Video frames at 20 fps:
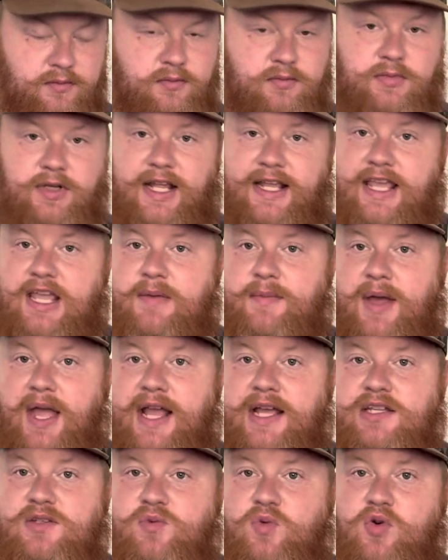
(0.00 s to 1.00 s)
They keep my
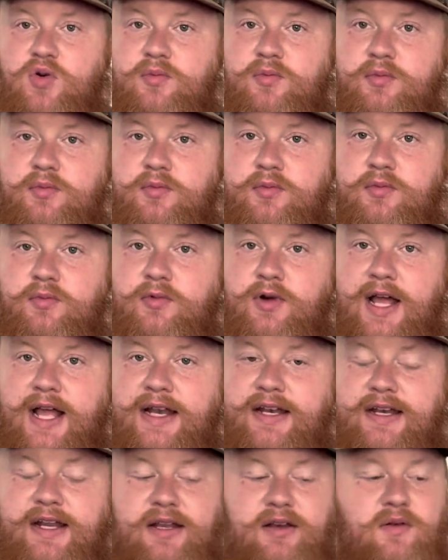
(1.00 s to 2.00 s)
hands warm
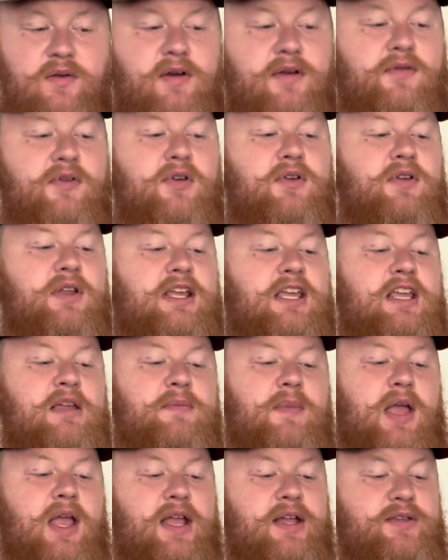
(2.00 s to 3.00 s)
riding down the river. They keep
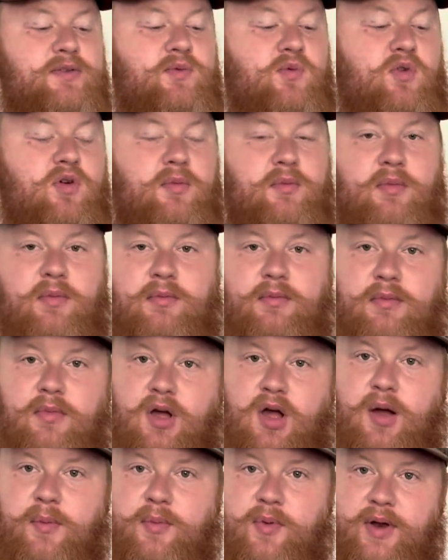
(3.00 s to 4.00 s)
my hands warm
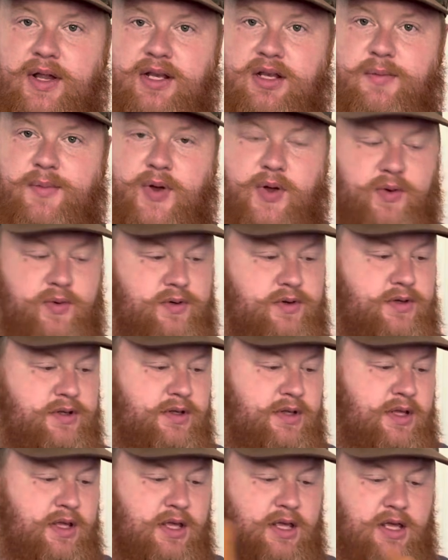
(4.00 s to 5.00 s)
operating the boat.
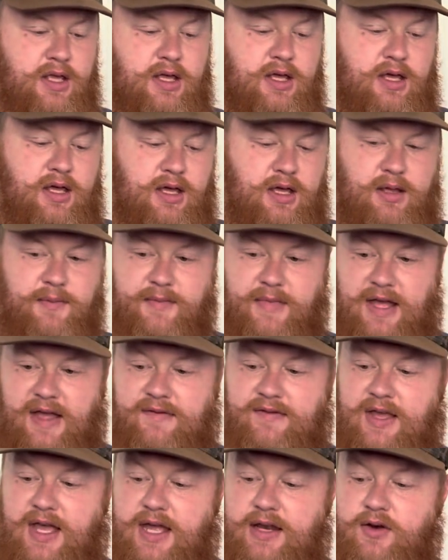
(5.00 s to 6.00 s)

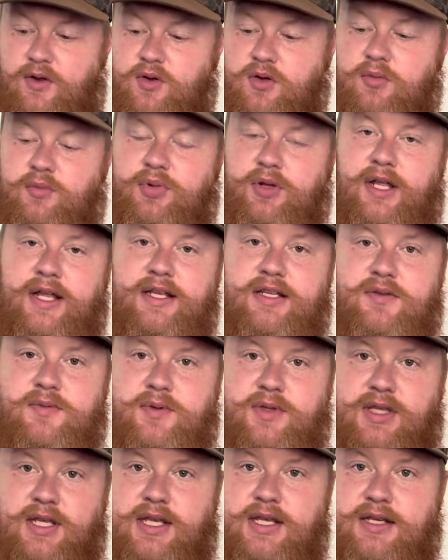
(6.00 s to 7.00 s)
I've got no complaints
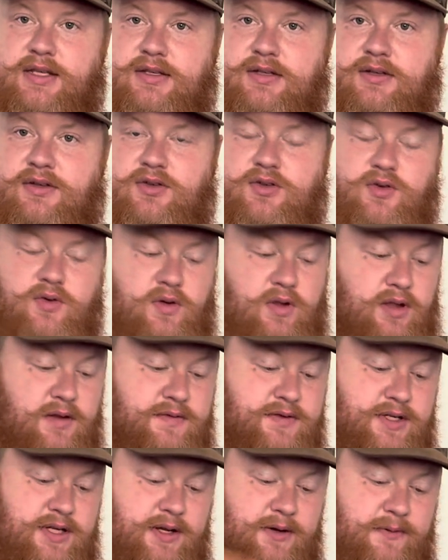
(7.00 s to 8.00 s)
with these two
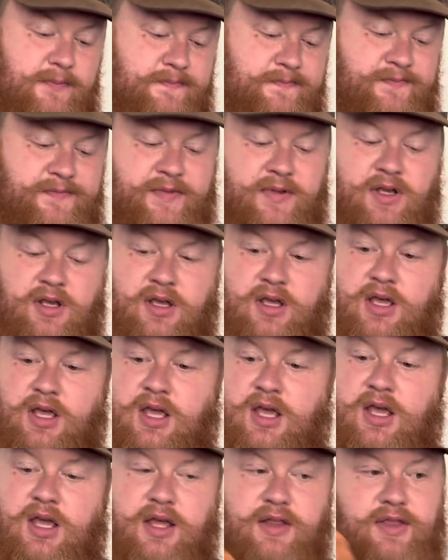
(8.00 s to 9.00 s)
gloves here.
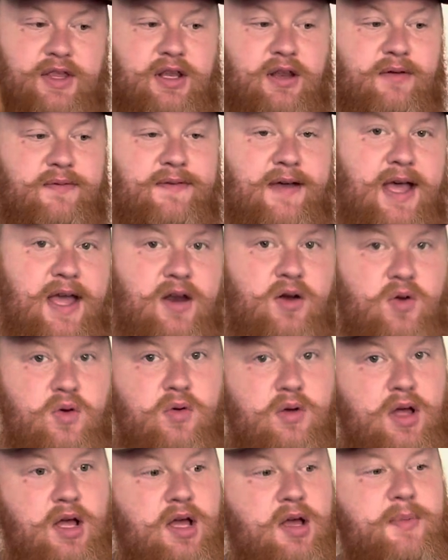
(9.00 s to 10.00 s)
Then the
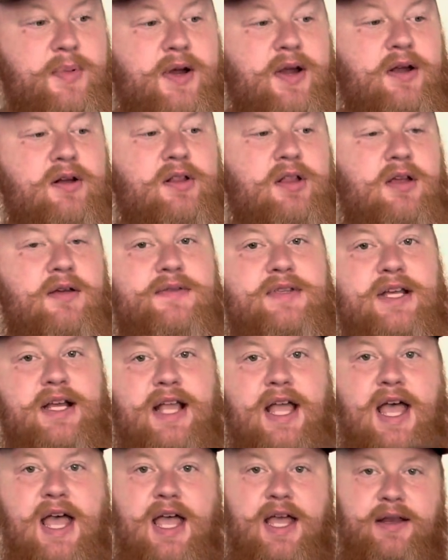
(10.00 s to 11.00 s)
final pair of gloves I
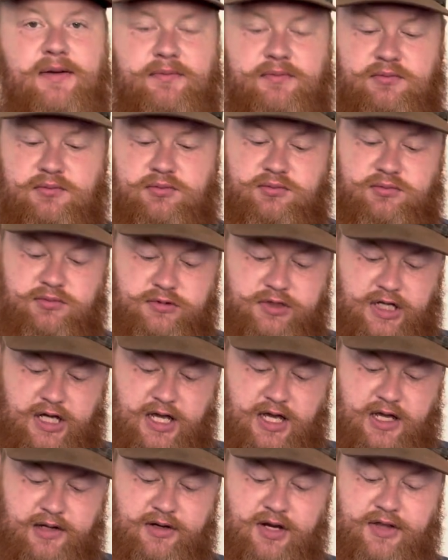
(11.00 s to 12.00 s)
got,
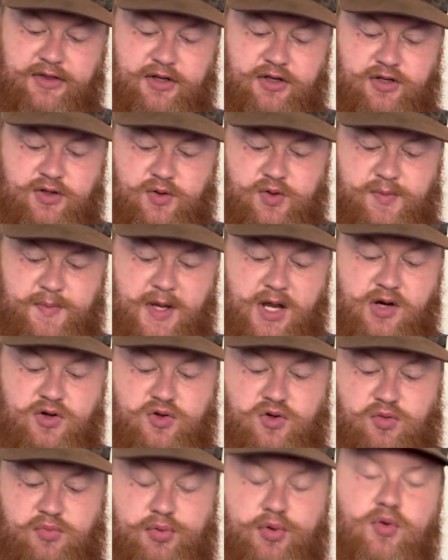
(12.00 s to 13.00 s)
nothing too
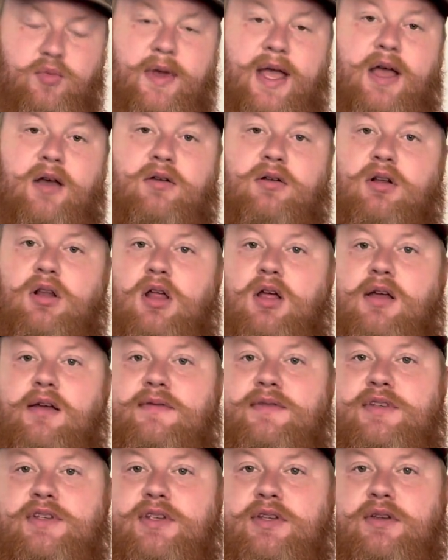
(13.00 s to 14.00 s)
special, Blue Mountain
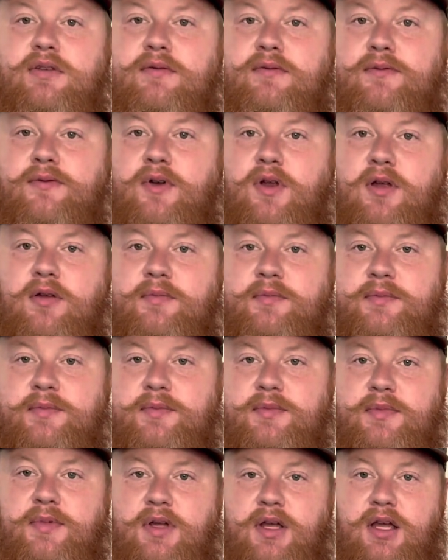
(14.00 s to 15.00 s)
gloves
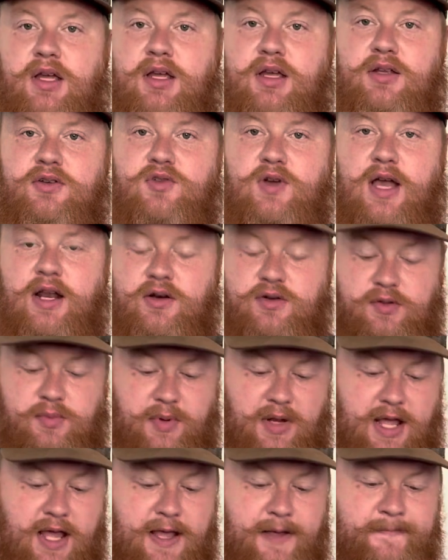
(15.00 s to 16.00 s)
from Tractor
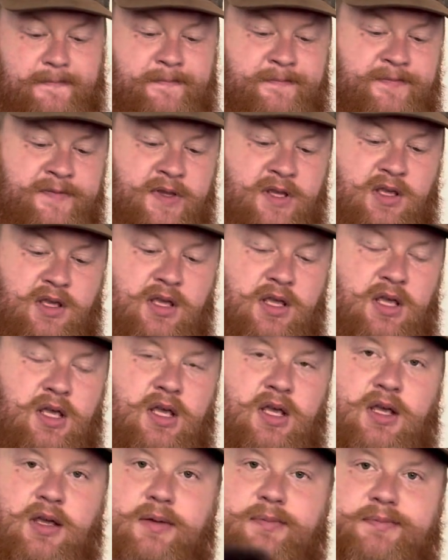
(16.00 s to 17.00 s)
Supply.
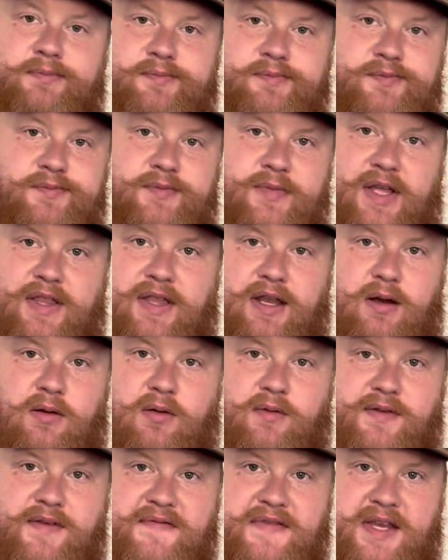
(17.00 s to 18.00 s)
I think they were
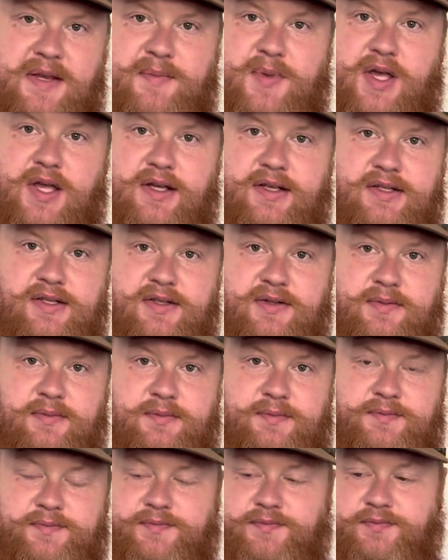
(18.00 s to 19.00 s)
15 bucks,
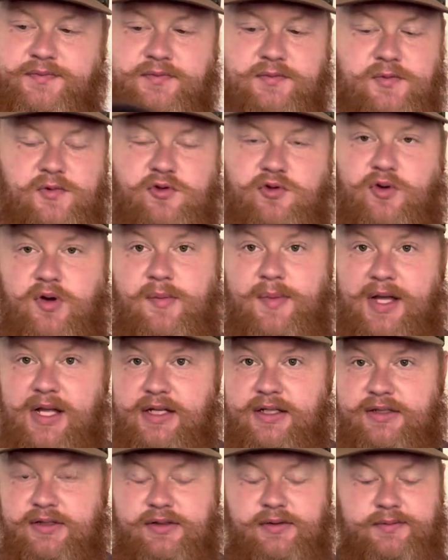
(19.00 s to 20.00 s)
20
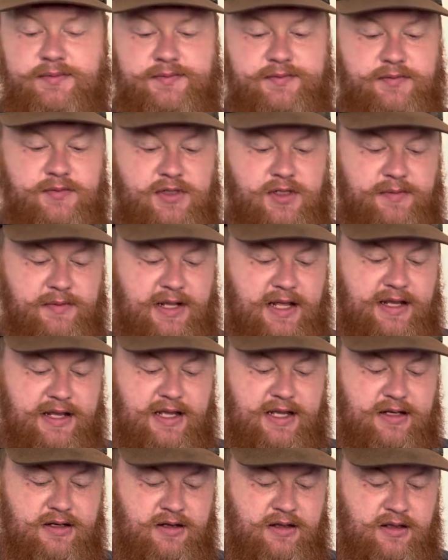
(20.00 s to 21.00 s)
bucks, something like
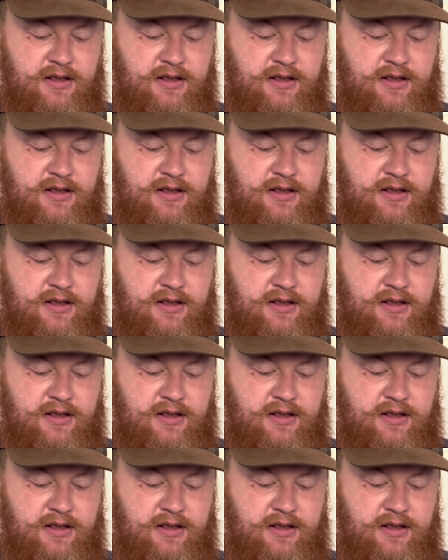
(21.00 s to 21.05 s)
that.